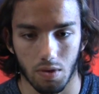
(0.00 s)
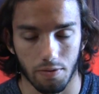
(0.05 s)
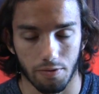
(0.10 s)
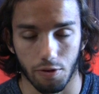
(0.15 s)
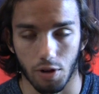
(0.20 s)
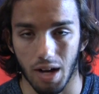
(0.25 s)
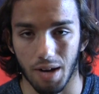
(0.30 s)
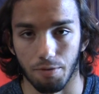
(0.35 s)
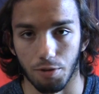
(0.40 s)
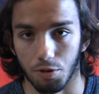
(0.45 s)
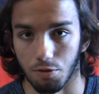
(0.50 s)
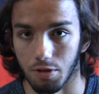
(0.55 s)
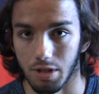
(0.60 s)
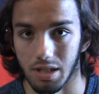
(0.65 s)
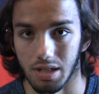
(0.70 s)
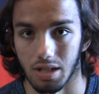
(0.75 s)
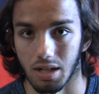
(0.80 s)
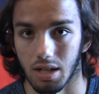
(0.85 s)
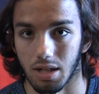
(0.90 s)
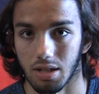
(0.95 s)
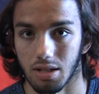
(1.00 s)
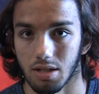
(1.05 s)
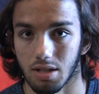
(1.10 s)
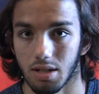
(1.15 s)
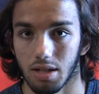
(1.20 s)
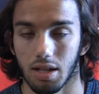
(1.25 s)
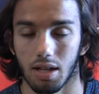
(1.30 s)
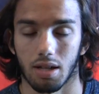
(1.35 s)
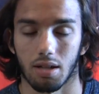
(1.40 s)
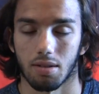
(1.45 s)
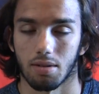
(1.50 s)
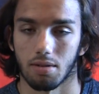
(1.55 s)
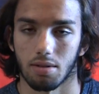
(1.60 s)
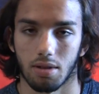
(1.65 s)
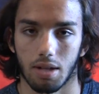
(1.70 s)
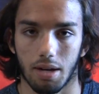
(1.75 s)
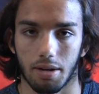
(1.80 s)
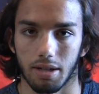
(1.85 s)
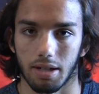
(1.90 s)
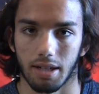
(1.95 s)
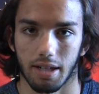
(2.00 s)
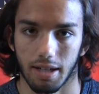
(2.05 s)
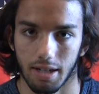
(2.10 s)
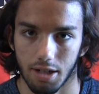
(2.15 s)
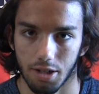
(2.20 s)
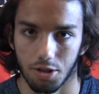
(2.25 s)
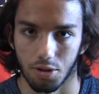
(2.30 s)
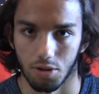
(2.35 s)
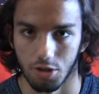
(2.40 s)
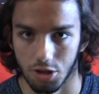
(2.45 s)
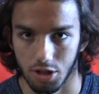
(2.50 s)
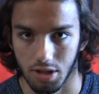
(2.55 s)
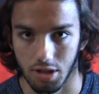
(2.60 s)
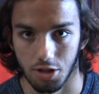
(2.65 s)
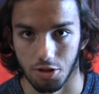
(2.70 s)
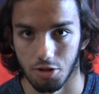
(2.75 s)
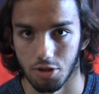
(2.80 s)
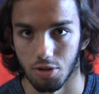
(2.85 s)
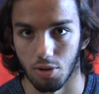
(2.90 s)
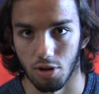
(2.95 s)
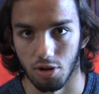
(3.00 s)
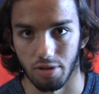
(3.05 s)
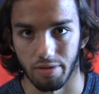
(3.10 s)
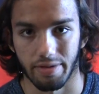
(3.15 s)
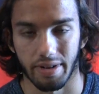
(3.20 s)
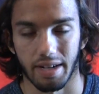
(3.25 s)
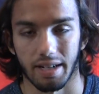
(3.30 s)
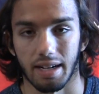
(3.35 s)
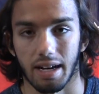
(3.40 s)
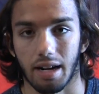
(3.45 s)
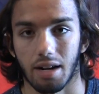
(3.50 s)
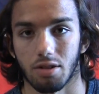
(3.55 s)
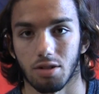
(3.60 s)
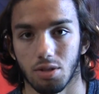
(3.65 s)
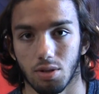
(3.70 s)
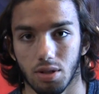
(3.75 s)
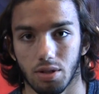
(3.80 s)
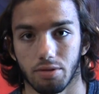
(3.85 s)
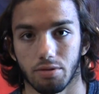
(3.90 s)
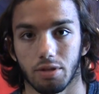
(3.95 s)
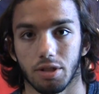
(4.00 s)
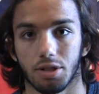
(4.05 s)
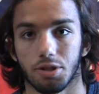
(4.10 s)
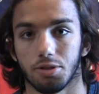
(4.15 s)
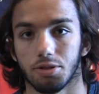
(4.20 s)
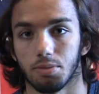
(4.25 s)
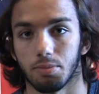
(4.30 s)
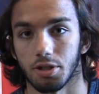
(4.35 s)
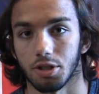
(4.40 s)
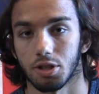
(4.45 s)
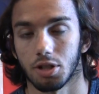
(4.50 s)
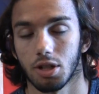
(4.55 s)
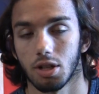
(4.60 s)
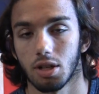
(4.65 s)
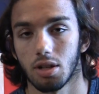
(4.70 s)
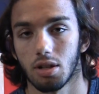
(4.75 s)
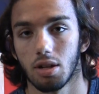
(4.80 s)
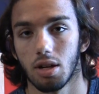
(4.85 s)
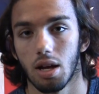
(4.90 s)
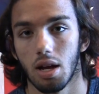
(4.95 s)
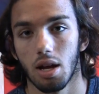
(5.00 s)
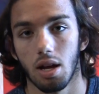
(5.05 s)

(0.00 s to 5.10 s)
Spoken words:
For every reason, honestly. I'm not going to get into it just because they're so hard to find now, so it doesn't really do you much good.